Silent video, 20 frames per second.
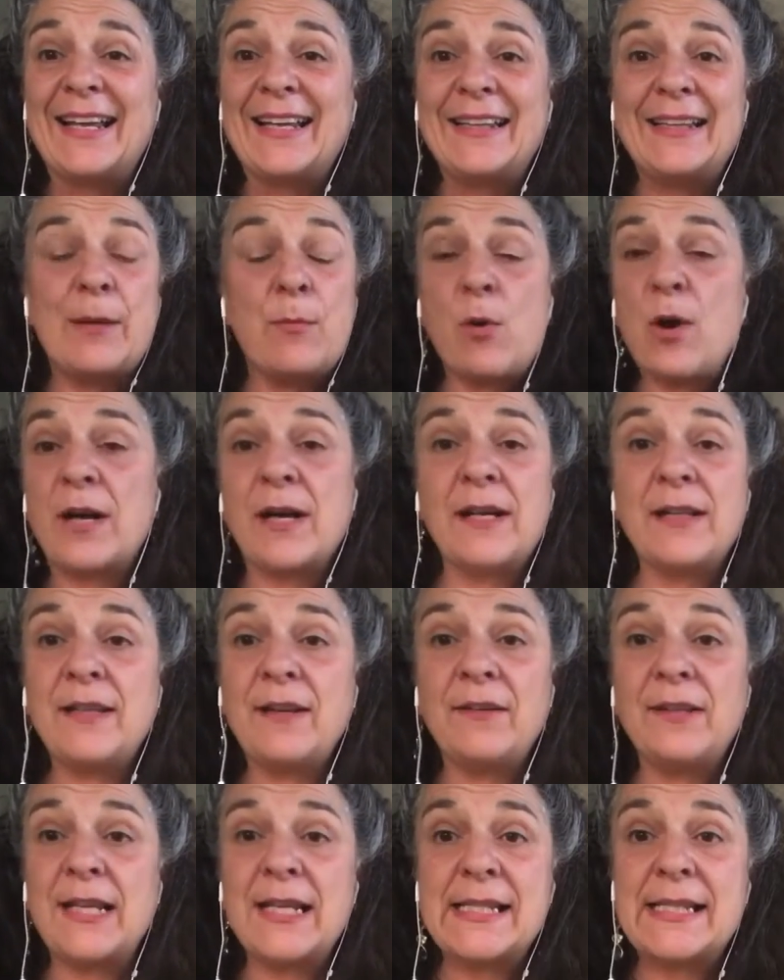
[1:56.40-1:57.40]
the more
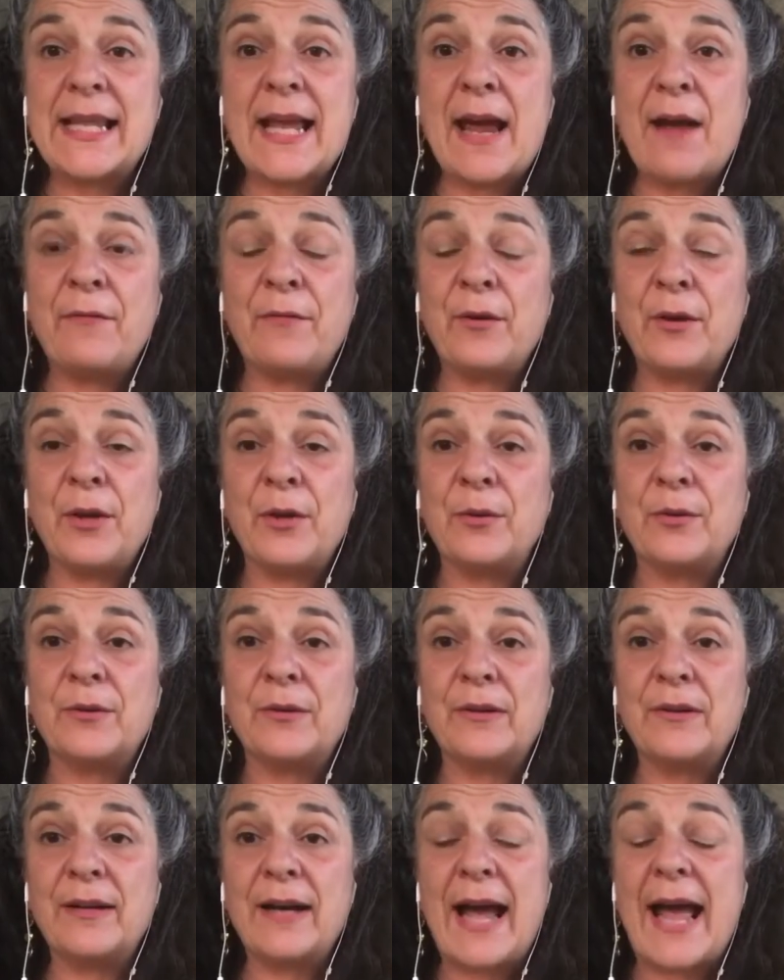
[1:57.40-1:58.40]
creativity is there for you
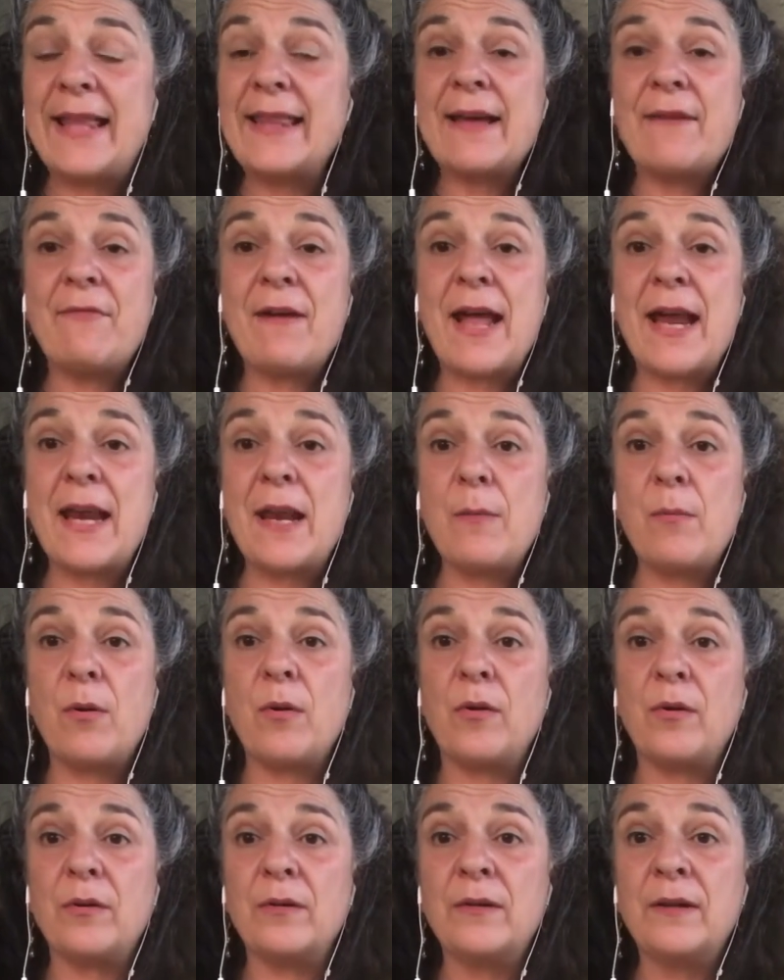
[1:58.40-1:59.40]
and
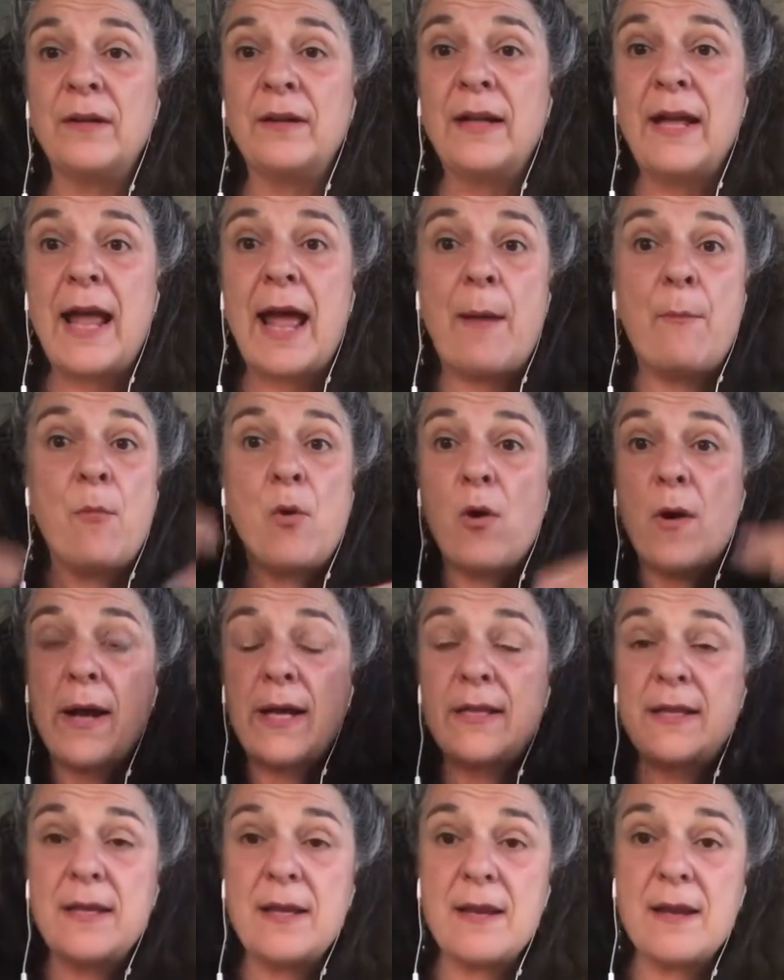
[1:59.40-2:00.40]
available, and more
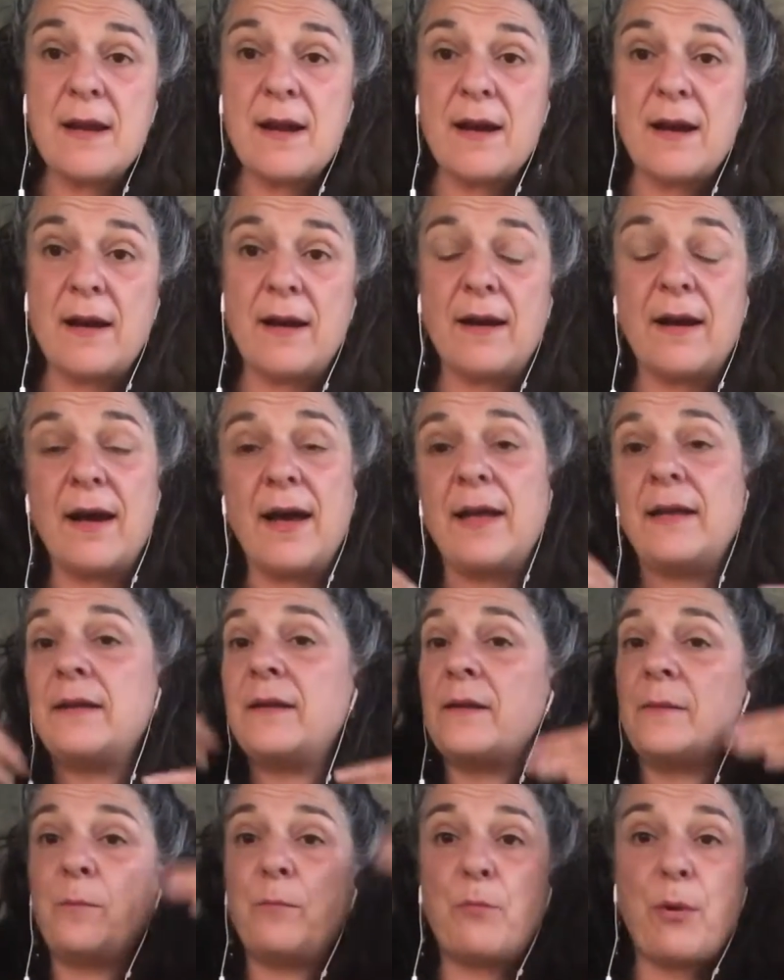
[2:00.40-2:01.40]
idea
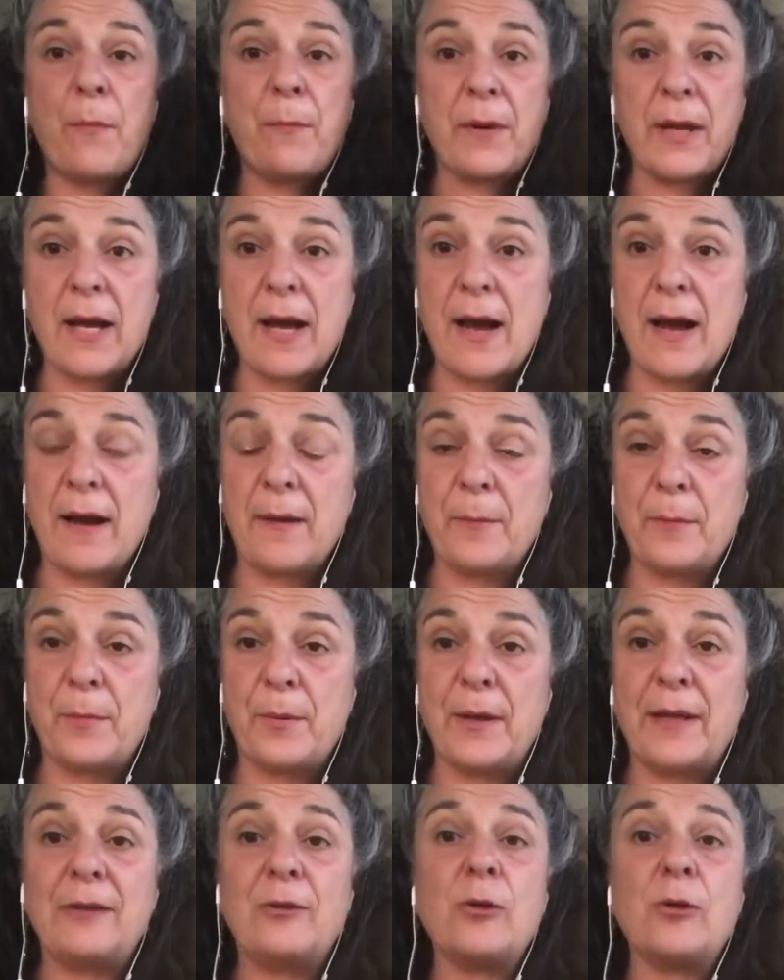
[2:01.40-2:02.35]
and popping up, and